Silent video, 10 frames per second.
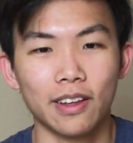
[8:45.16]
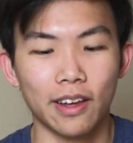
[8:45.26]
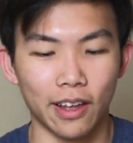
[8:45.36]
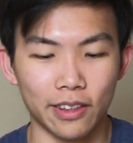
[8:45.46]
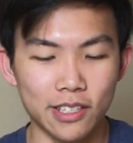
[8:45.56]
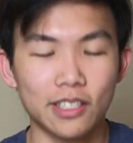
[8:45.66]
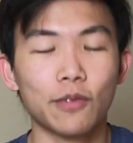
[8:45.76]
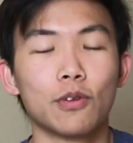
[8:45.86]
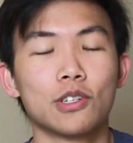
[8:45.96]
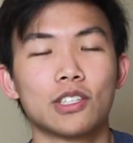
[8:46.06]
And this thing
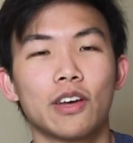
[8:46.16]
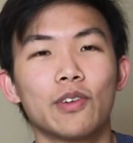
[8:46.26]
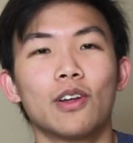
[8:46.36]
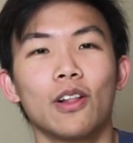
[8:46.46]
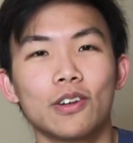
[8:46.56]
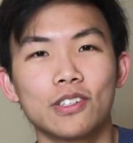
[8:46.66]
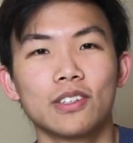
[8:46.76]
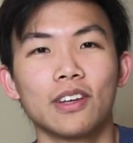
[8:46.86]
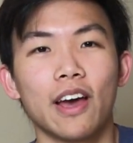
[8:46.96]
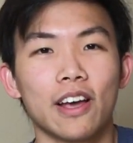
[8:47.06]
for just
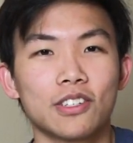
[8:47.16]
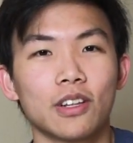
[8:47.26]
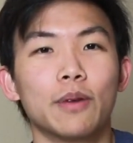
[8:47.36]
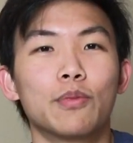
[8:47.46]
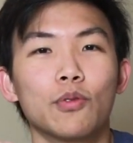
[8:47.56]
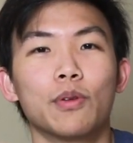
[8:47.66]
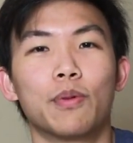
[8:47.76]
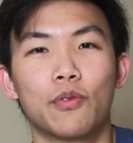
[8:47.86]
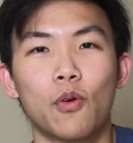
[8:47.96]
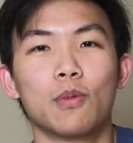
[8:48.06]
$7 actually improved the
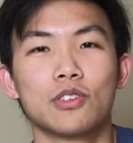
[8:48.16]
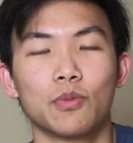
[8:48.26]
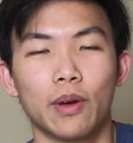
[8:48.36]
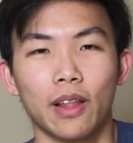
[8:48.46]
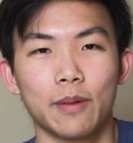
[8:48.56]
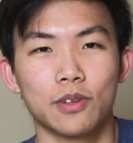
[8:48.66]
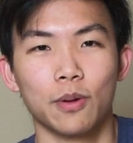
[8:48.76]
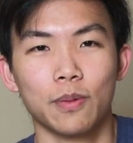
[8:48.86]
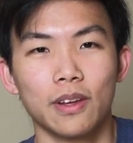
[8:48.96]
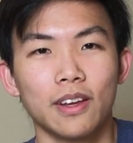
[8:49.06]
performance of my
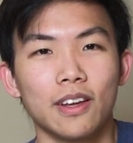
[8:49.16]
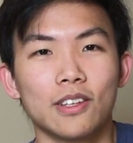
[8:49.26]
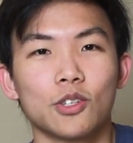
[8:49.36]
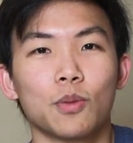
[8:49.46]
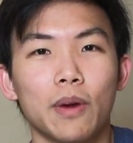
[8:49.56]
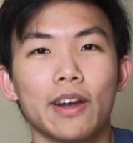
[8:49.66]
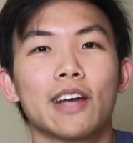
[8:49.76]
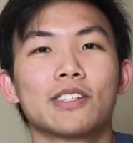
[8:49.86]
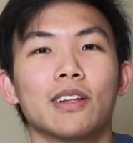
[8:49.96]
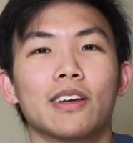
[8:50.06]
laptop. So it might
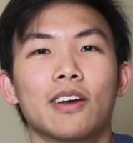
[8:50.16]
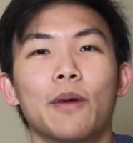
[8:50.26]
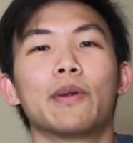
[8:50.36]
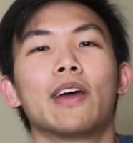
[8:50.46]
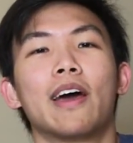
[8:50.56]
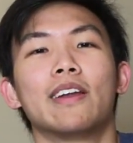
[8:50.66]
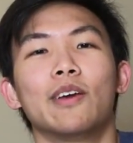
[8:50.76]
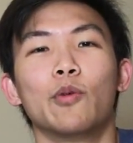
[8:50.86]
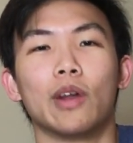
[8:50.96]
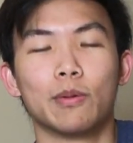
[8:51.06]
actually come in
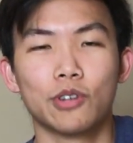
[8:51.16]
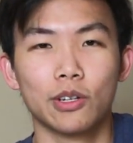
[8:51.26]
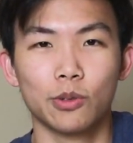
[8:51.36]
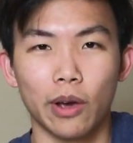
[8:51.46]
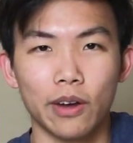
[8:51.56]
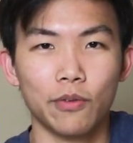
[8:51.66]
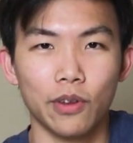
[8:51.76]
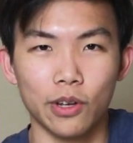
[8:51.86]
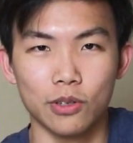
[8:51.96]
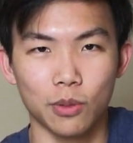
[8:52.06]
handy when I'm trying to edit
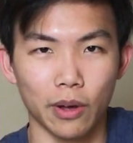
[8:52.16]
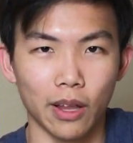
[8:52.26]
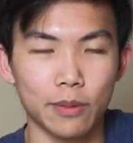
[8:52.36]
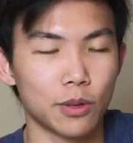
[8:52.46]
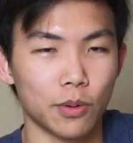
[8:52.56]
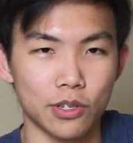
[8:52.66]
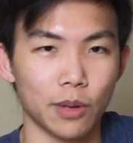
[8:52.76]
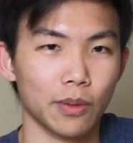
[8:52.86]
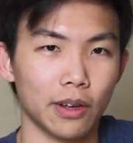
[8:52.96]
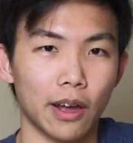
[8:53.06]
videos on my laptop or
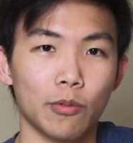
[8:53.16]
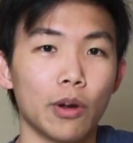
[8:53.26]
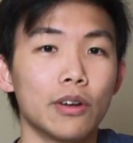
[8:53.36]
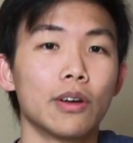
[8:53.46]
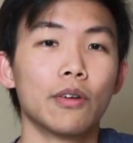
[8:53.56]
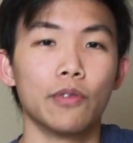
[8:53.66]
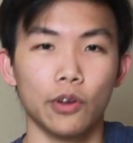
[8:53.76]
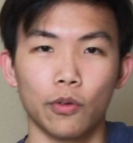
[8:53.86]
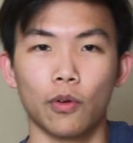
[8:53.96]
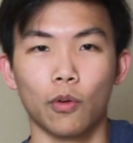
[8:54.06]
something and rendering a
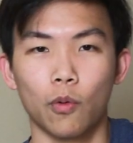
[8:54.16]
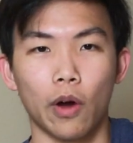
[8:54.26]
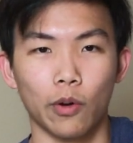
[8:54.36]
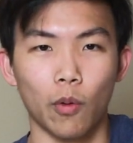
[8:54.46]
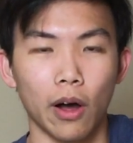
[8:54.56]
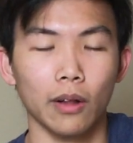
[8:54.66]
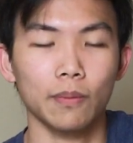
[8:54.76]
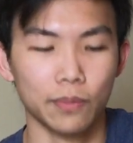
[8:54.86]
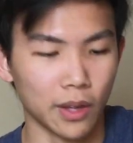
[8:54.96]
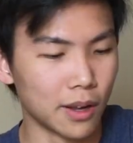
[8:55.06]
video for quite a while.